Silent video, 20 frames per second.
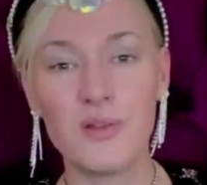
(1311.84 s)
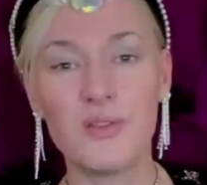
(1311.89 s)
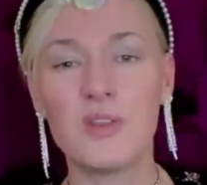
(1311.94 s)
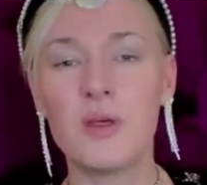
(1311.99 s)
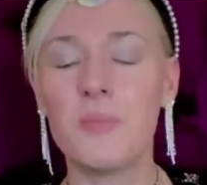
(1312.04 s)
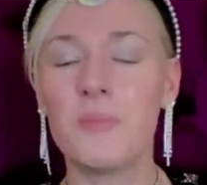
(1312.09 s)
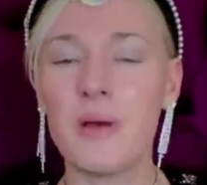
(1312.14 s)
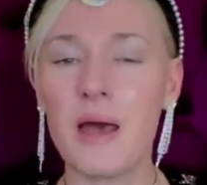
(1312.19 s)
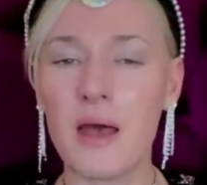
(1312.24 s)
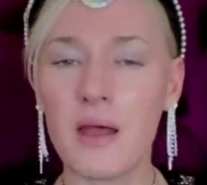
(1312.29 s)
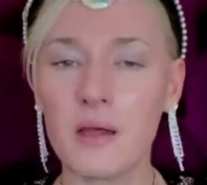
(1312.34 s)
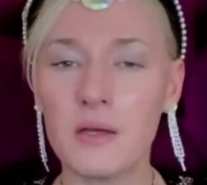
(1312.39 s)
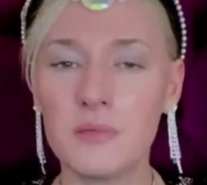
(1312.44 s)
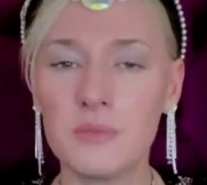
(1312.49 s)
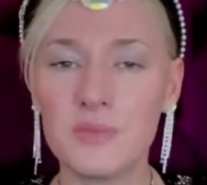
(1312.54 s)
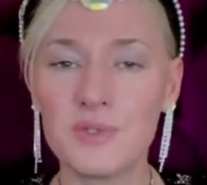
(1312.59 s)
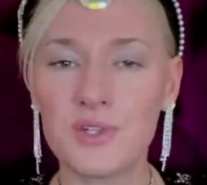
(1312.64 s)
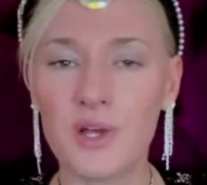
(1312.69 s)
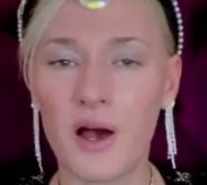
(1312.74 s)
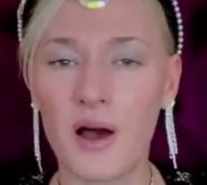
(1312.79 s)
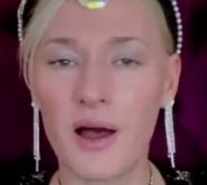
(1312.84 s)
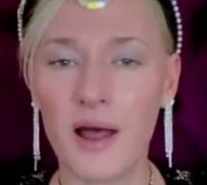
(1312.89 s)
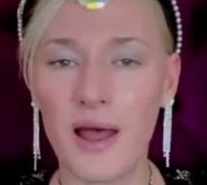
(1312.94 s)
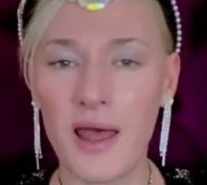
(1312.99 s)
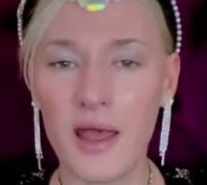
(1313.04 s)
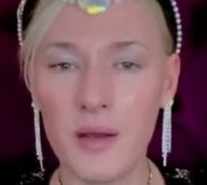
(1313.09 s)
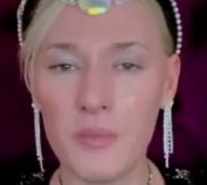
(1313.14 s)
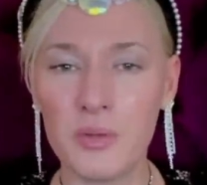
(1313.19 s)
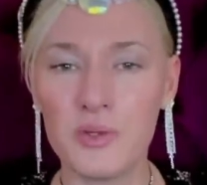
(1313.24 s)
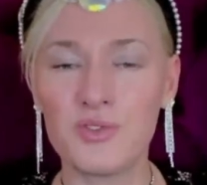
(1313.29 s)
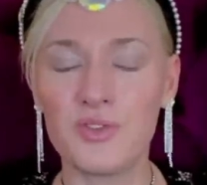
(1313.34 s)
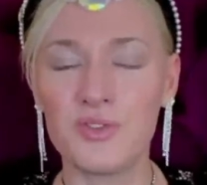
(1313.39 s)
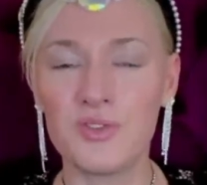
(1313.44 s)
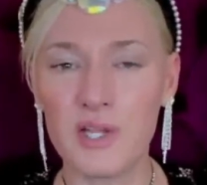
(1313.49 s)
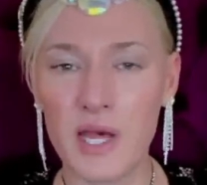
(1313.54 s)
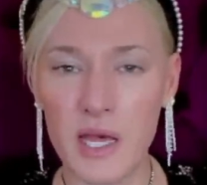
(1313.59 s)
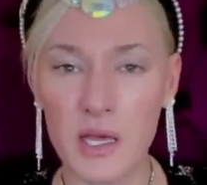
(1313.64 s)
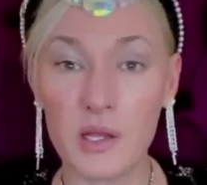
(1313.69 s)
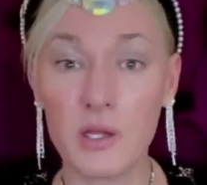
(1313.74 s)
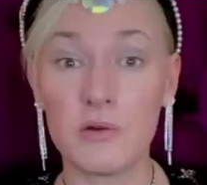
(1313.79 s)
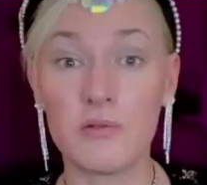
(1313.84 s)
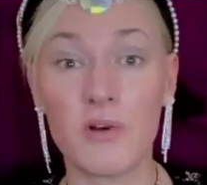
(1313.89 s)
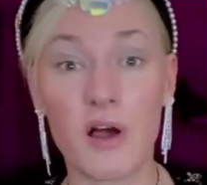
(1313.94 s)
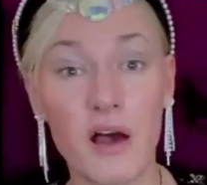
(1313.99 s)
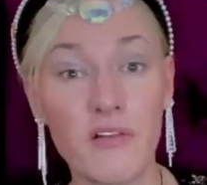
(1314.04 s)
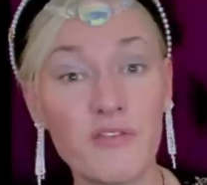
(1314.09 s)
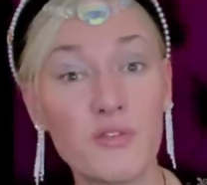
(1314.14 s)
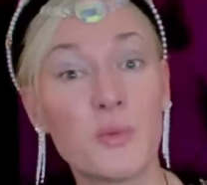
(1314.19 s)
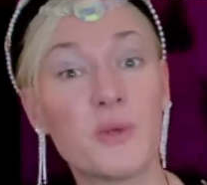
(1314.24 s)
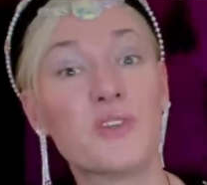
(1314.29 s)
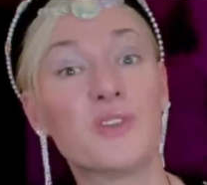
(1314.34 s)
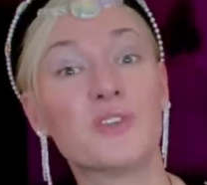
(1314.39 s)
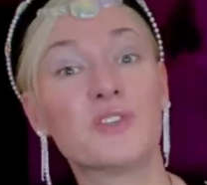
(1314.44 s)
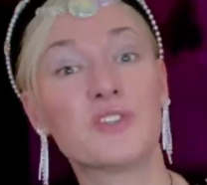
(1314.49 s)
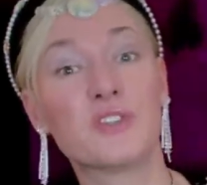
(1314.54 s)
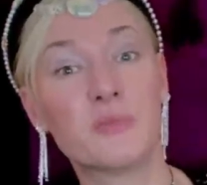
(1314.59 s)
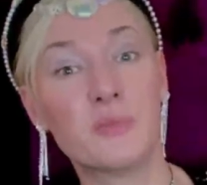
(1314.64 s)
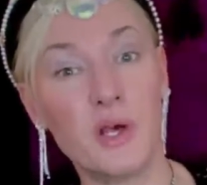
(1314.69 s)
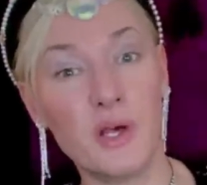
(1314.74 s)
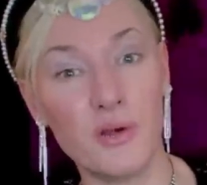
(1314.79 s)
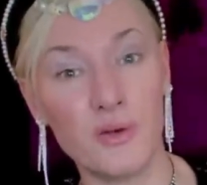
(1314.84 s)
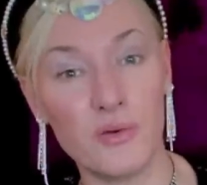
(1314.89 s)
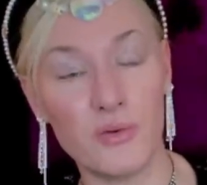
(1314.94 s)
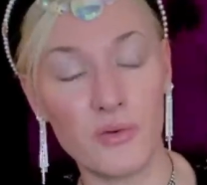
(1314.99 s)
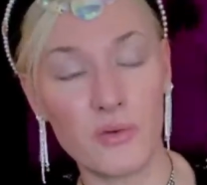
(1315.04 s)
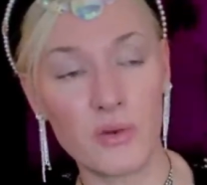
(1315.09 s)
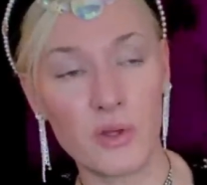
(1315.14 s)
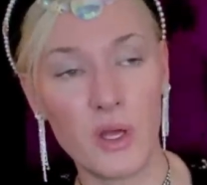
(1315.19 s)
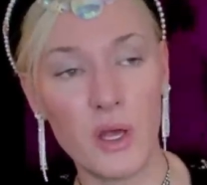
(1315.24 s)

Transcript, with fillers: The Beckhams are able to take the rough with the smooth.